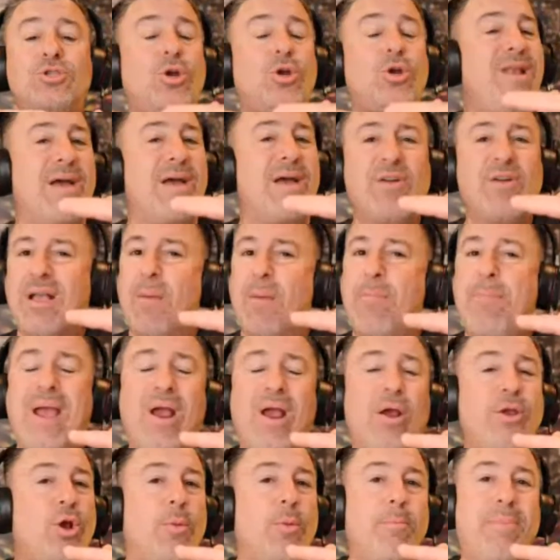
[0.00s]
So never
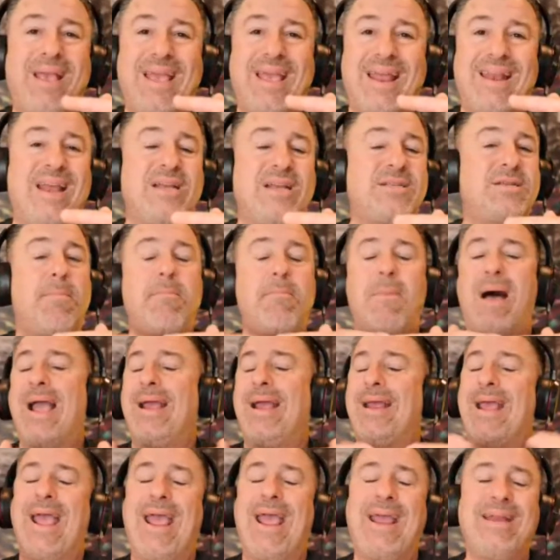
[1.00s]
compare your beginning to
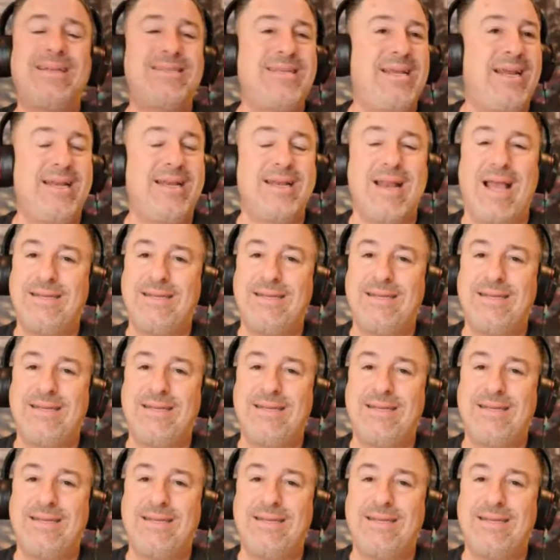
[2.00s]
my 18,